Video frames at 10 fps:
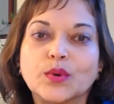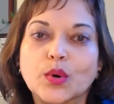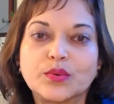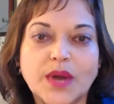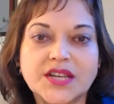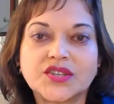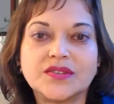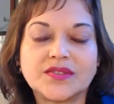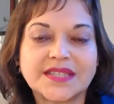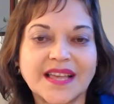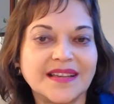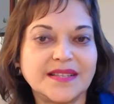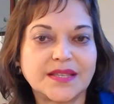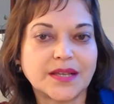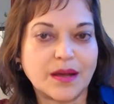or rational
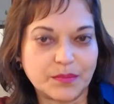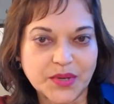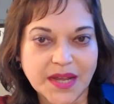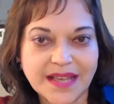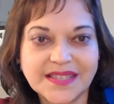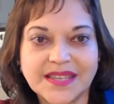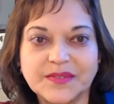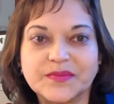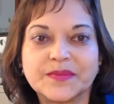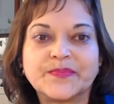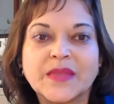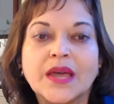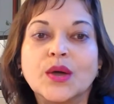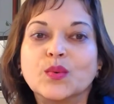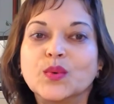science comprehensive?
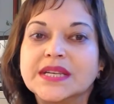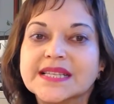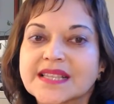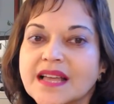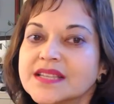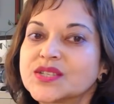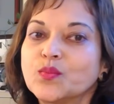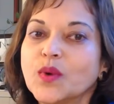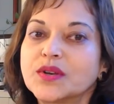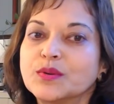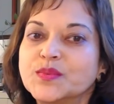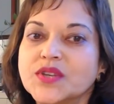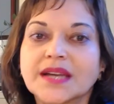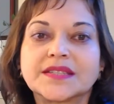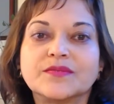We discussed what
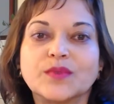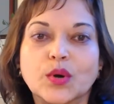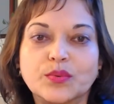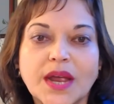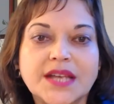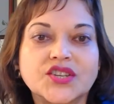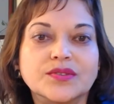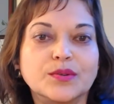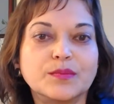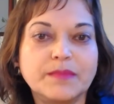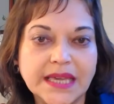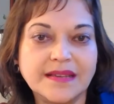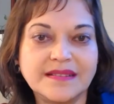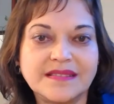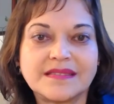objective or rational
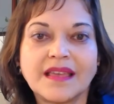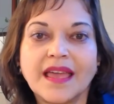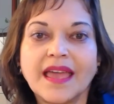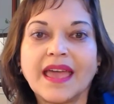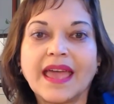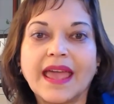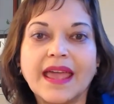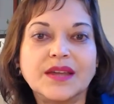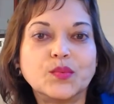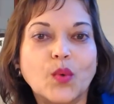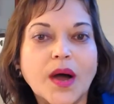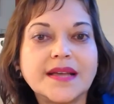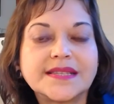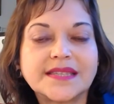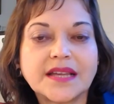means and why
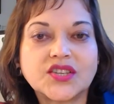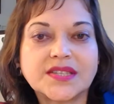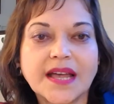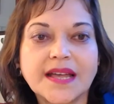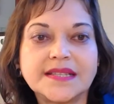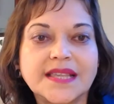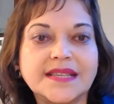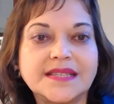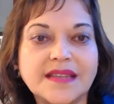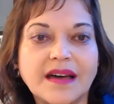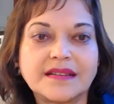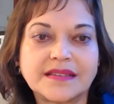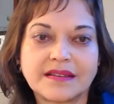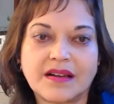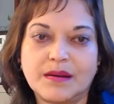such science is not
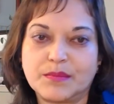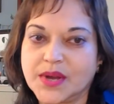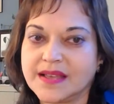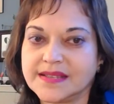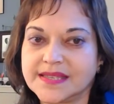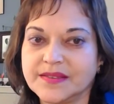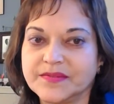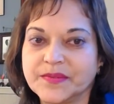comprehensive.